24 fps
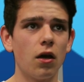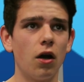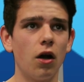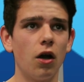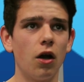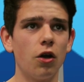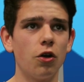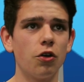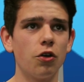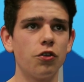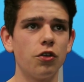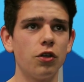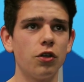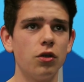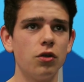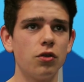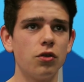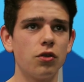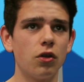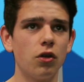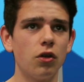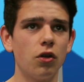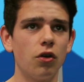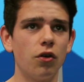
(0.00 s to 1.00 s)
I also
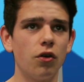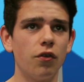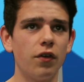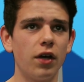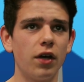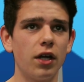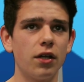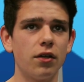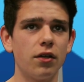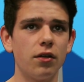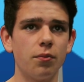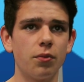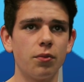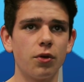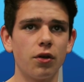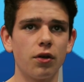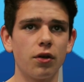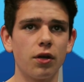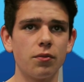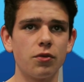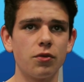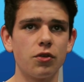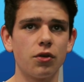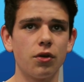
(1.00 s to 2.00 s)
used a lot of editing
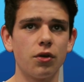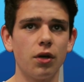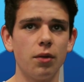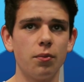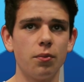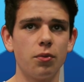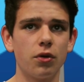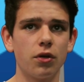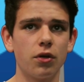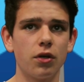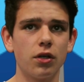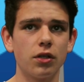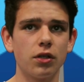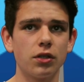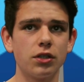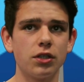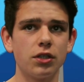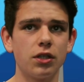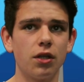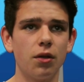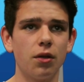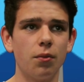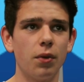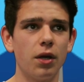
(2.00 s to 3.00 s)
programs to create
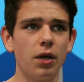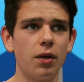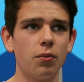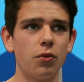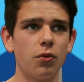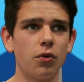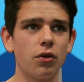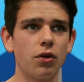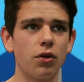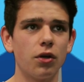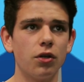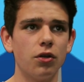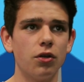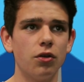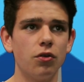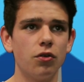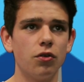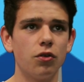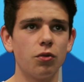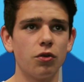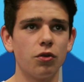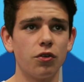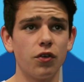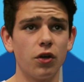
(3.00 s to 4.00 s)
products. The main one I
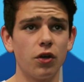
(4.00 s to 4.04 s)
used was